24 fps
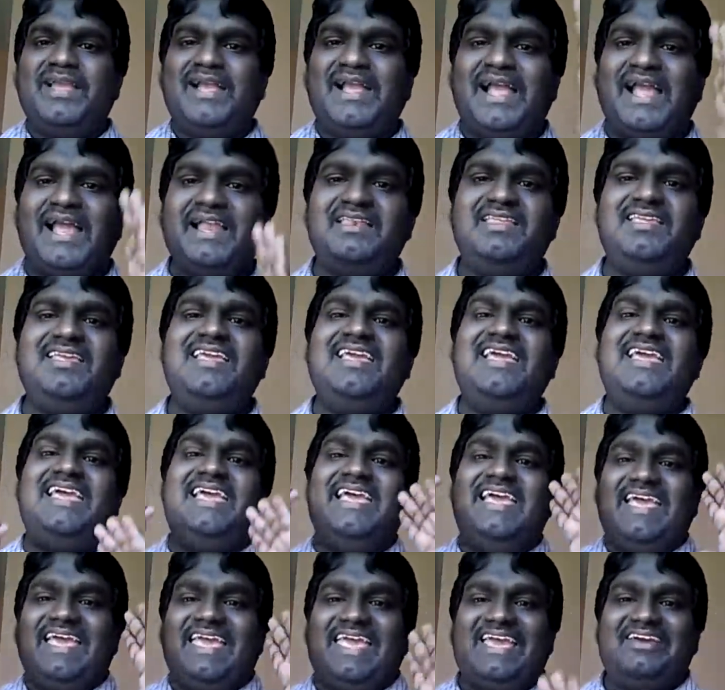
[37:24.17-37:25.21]
and
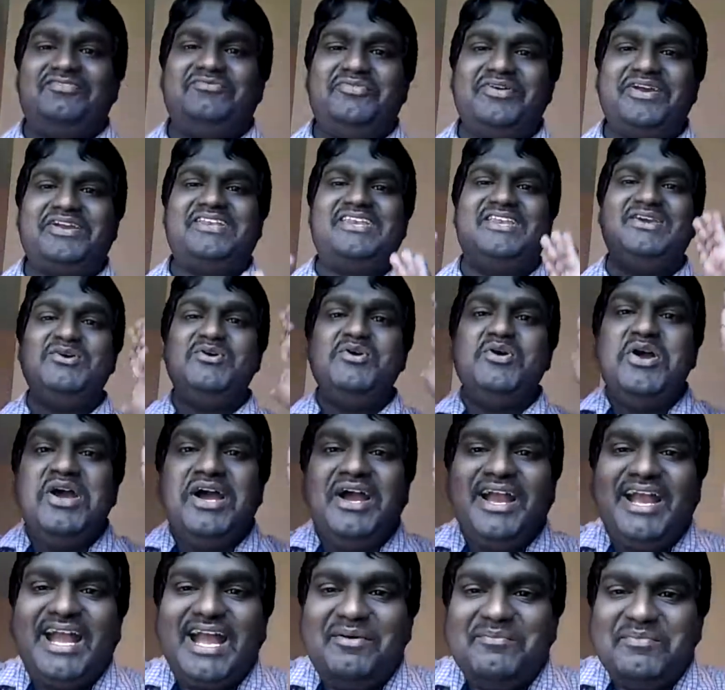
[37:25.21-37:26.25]
effective
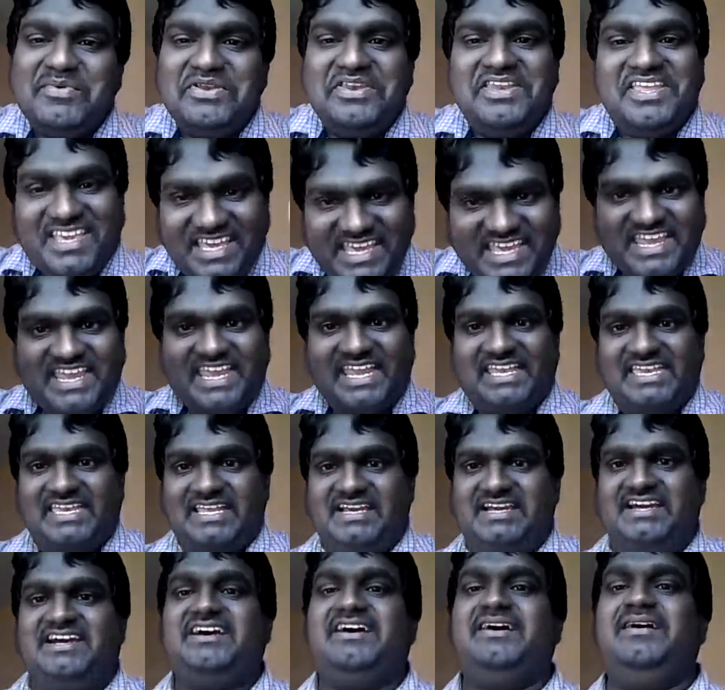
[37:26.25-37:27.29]

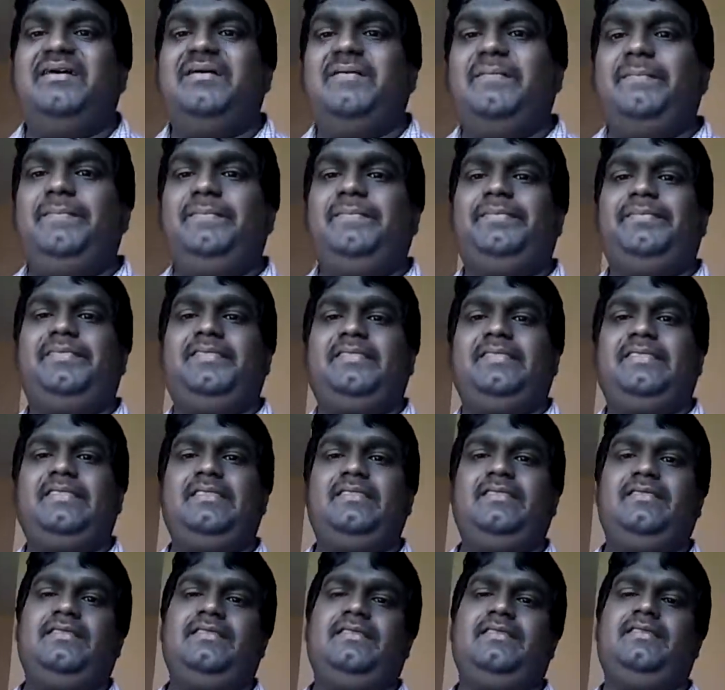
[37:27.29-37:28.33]
communicator.
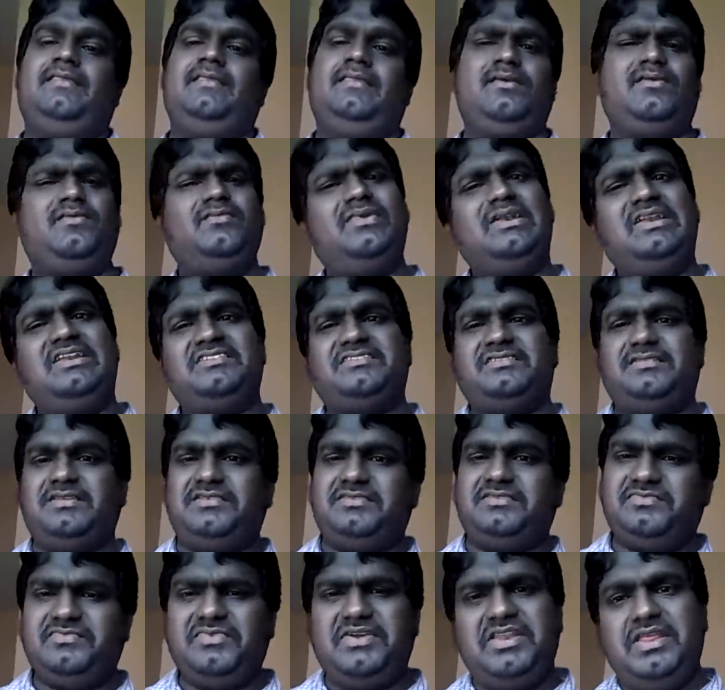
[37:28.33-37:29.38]
We'll
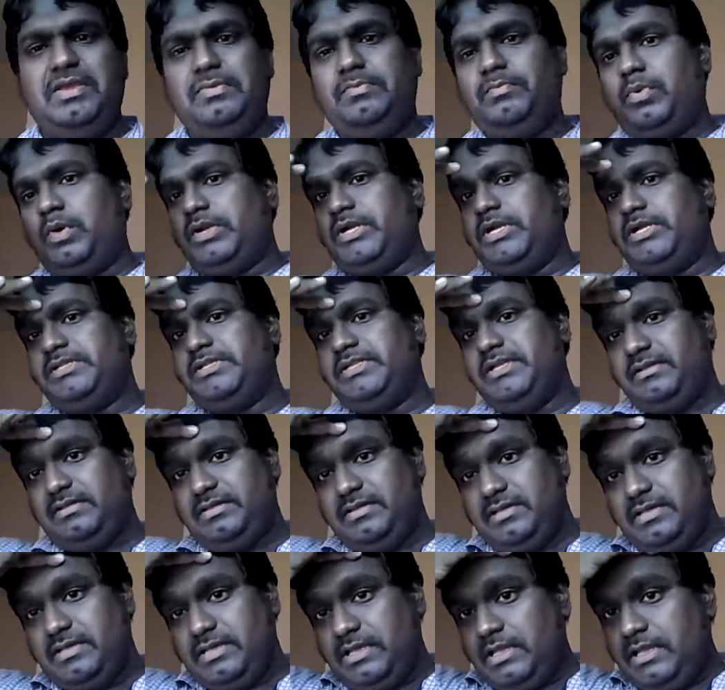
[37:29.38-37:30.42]
discuss very important thing,
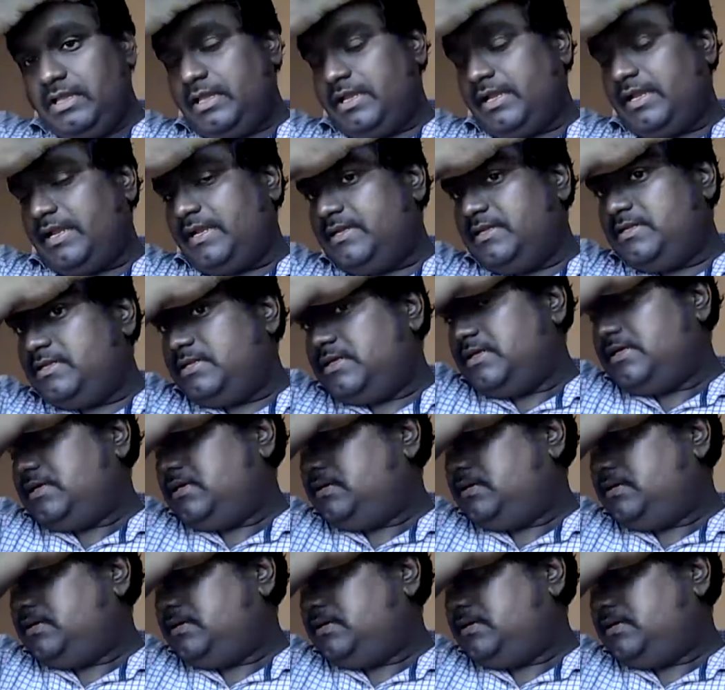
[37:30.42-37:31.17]
and